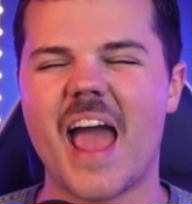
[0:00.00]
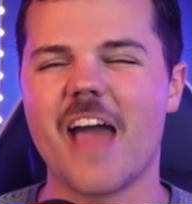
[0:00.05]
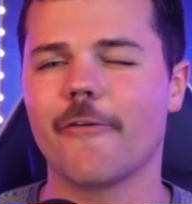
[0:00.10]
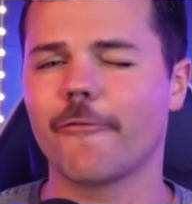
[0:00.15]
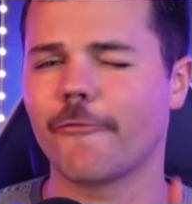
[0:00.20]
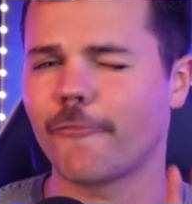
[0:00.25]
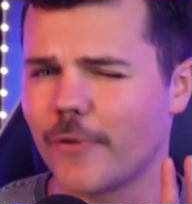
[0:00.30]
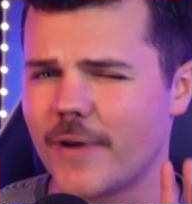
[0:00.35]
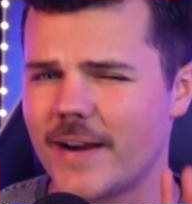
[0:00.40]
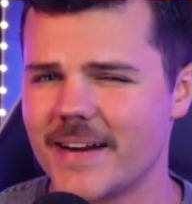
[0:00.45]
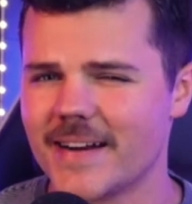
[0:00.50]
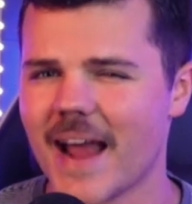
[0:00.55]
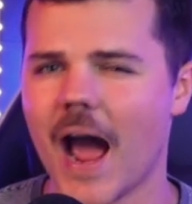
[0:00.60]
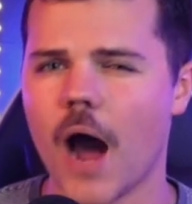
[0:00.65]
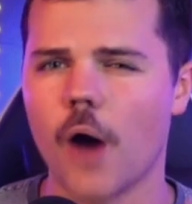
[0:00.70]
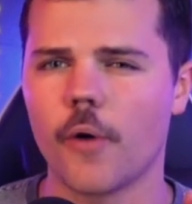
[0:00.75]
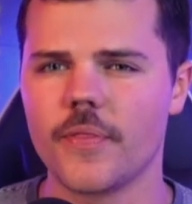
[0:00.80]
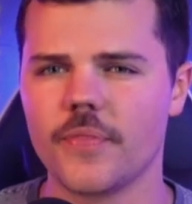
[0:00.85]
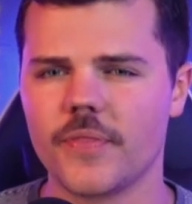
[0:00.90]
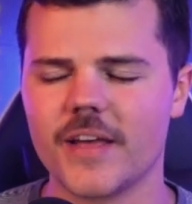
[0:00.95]
every
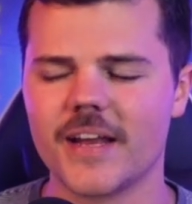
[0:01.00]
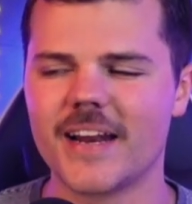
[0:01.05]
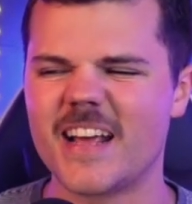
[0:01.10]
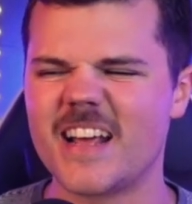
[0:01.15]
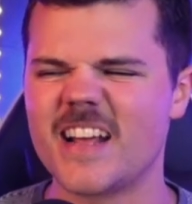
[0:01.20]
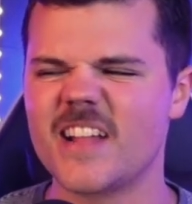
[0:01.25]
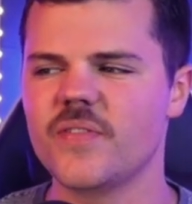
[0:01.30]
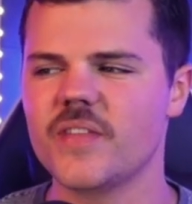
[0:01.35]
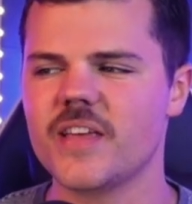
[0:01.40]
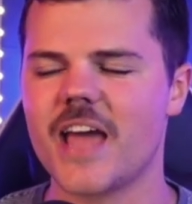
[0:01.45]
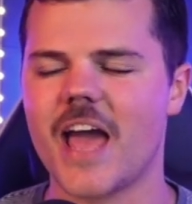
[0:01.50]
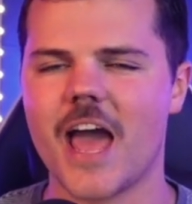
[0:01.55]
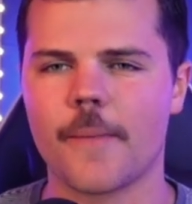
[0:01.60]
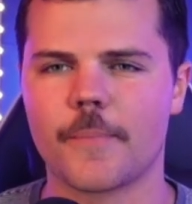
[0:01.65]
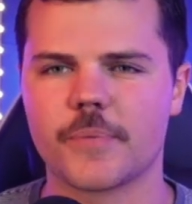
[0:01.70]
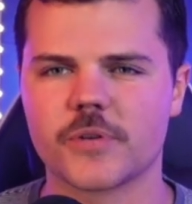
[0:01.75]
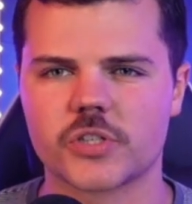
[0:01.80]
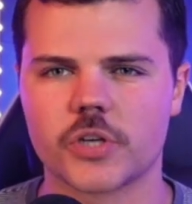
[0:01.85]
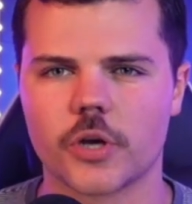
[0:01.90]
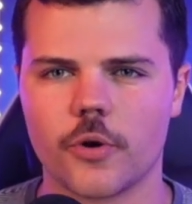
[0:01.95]
now and then in the
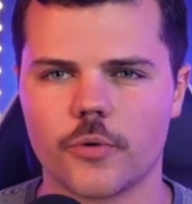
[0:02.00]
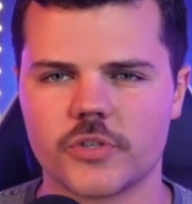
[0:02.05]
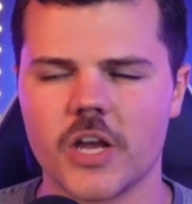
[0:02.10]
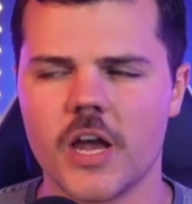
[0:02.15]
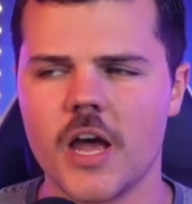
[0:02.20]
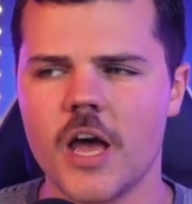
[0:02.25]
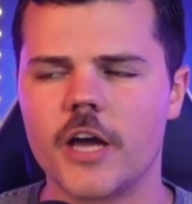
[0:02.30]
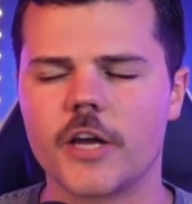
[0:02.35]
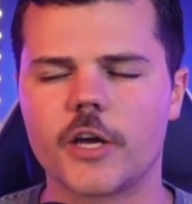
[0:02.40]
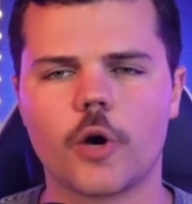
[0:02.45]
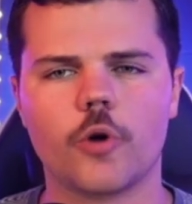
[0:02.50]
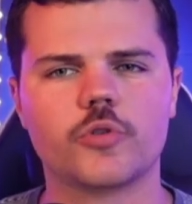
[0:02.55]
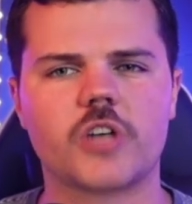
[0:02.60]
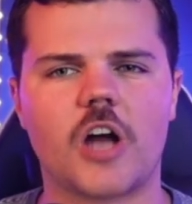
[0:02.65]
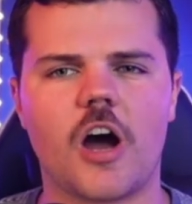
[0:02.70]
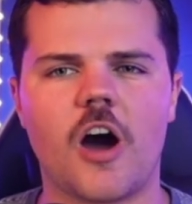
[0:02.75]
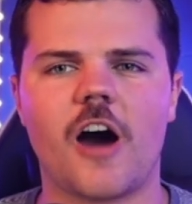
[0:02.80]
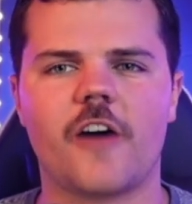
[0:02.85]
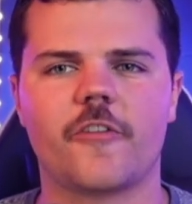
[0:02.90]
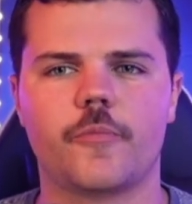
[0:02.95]
episodes goes
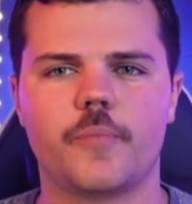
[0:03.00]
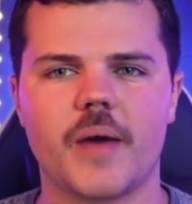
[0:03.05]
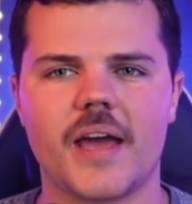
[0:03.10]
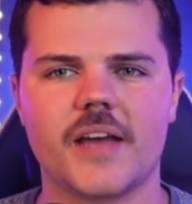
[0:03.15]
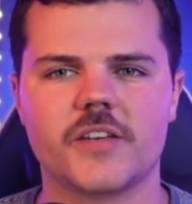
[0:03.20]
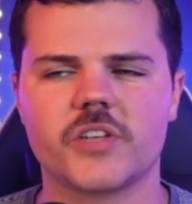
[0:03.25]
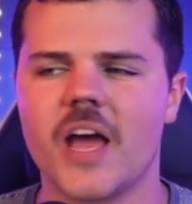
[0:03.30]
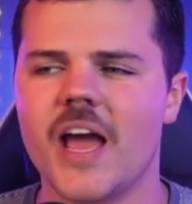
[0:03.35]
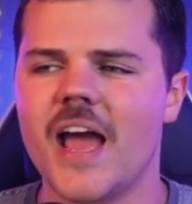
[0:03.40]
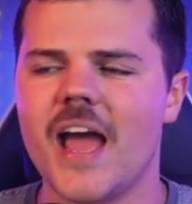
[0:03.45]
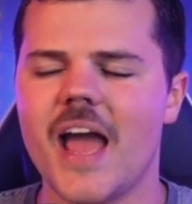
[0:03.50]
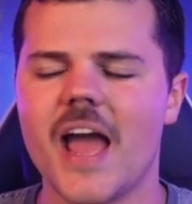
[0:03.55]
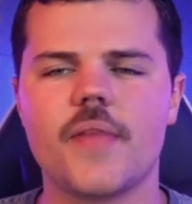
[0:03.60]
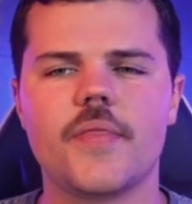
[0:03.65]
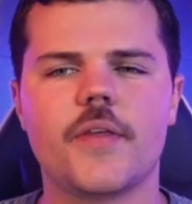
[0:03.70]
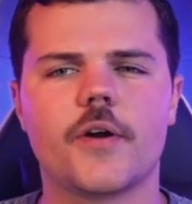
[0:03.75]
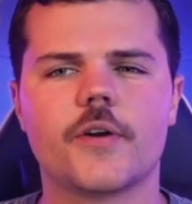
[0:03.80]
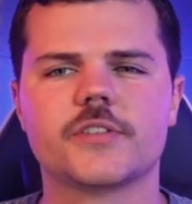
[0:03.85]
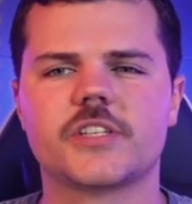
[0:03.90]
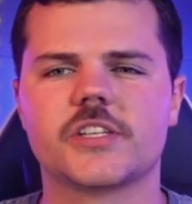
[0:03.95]
off base, and
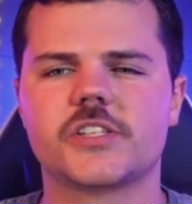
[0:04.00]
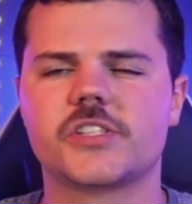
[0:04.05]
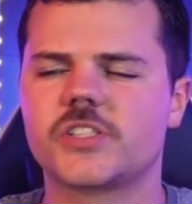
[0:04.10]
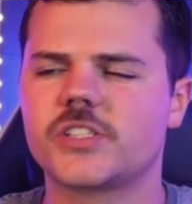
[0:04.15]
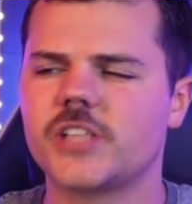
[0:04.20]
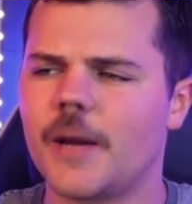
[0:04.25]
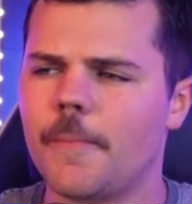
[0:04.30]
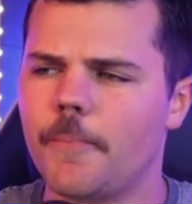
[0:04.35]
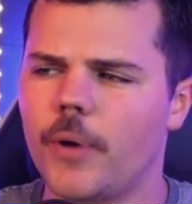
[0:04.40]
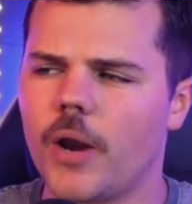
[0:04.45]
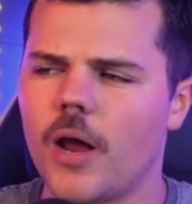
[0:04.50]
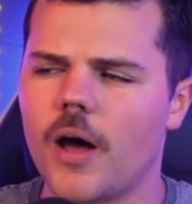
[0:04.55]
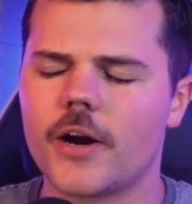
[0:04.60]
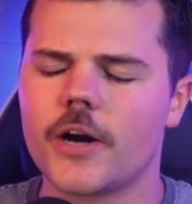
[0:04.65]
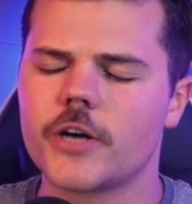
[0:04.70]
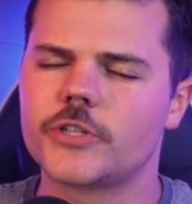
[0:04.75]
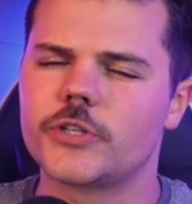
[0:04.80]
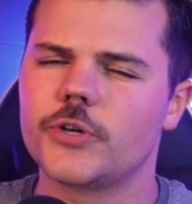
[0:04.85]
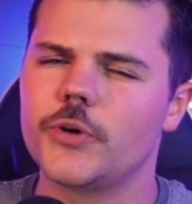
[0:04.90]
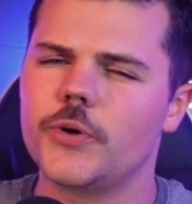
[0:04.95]
there is a subplot or
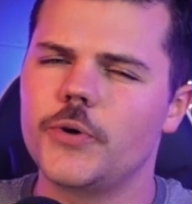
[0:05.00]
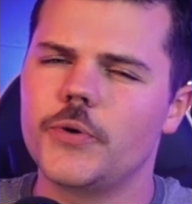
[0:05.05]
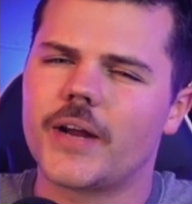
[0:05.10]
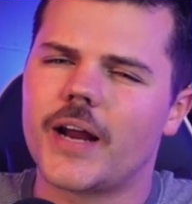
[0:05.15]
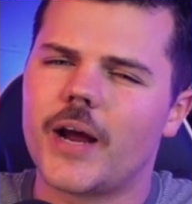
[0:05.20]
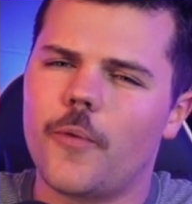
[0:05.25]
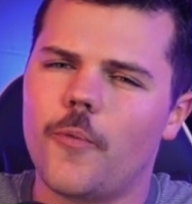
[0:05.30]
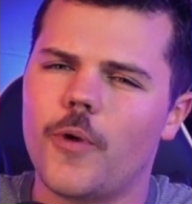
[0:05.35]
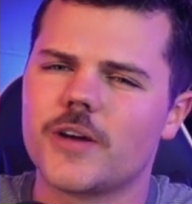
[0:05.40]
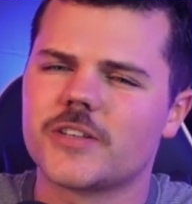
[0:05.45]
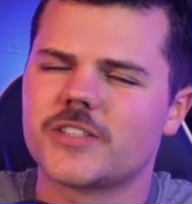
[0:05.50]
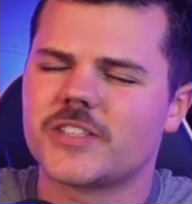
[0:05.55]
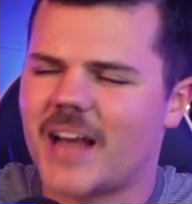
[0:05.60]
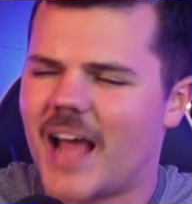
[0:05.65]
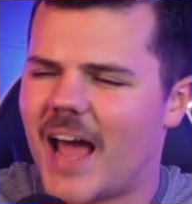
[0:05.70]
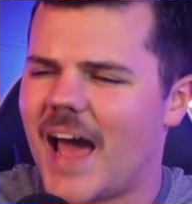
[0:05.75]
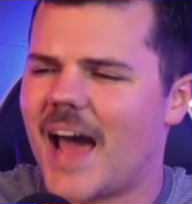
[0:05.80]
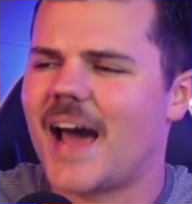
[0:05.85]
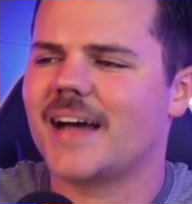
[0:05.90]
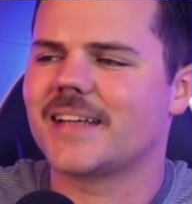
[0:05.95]
two that I wasn't
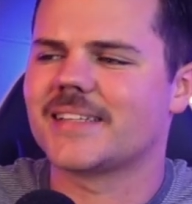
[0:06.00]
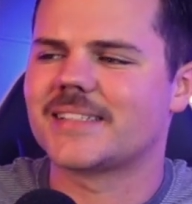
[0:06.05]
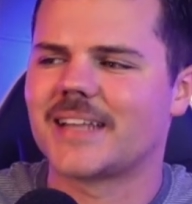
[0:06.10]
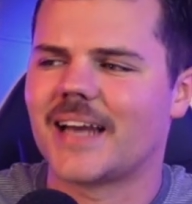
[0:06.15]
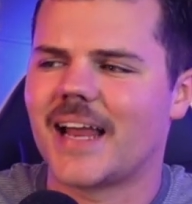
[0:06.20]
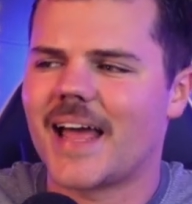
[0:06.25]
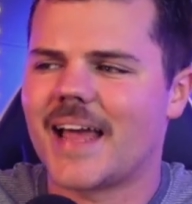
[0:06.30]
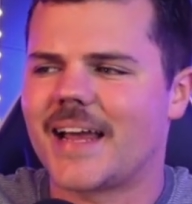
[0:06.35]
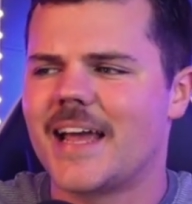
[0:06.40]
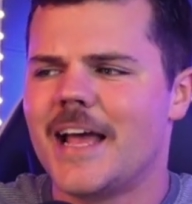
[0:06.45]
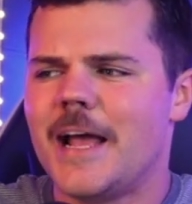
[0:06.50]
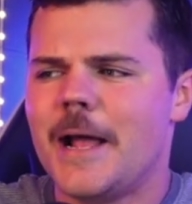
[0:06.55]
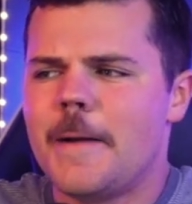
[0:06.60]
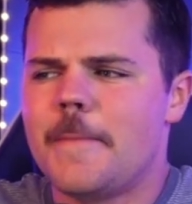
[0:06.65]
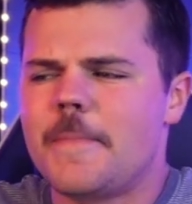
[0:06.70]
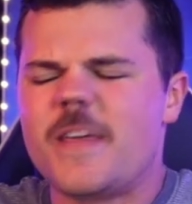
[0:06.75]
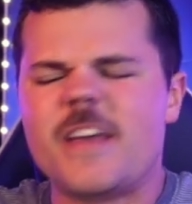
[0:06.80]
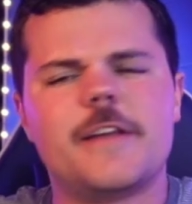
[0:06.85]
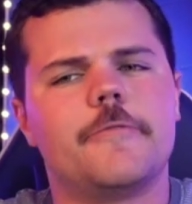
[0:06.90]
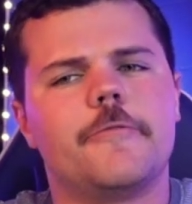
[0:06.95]
as, like,
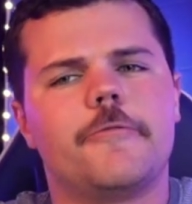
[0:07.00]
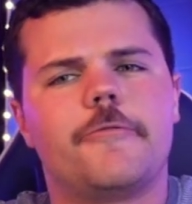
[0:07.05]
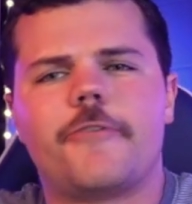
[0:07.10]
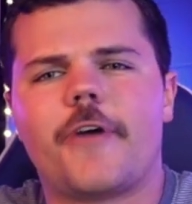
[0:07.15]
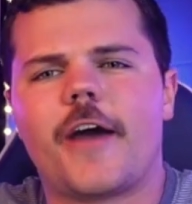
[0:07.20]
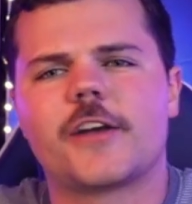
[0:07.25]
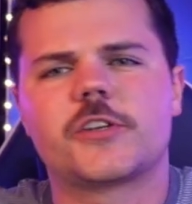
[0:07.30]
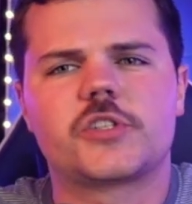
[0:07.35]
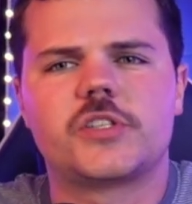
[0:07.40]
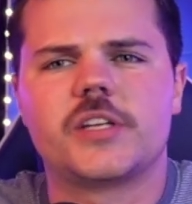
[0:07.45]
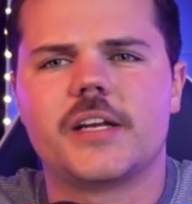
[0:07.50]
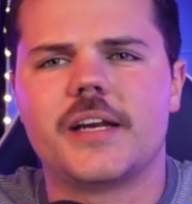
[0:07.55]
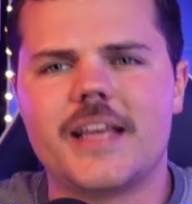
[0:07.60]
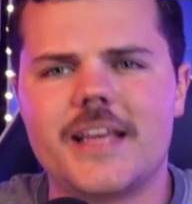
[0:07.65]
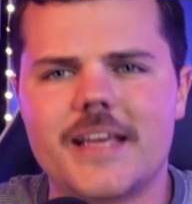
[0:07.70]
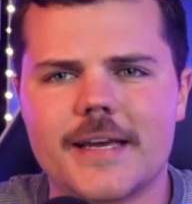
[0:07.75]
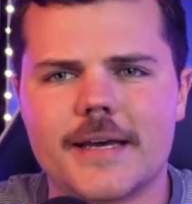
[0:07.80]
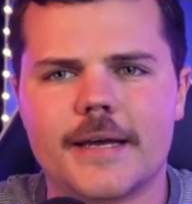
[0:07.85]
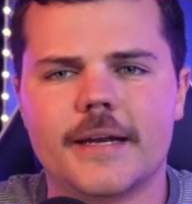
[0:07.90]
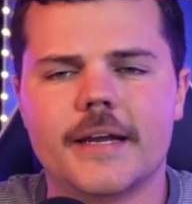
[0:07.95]
invested
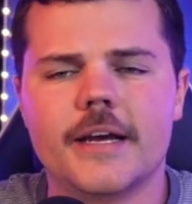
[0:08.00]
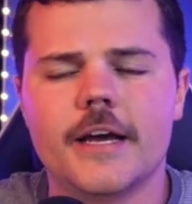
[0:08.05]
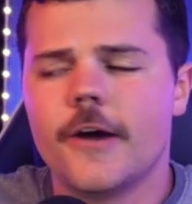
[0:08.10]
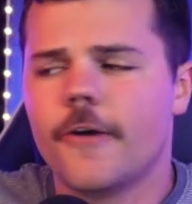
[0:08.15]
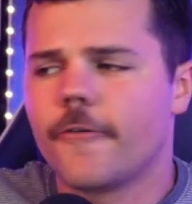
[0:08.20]
in.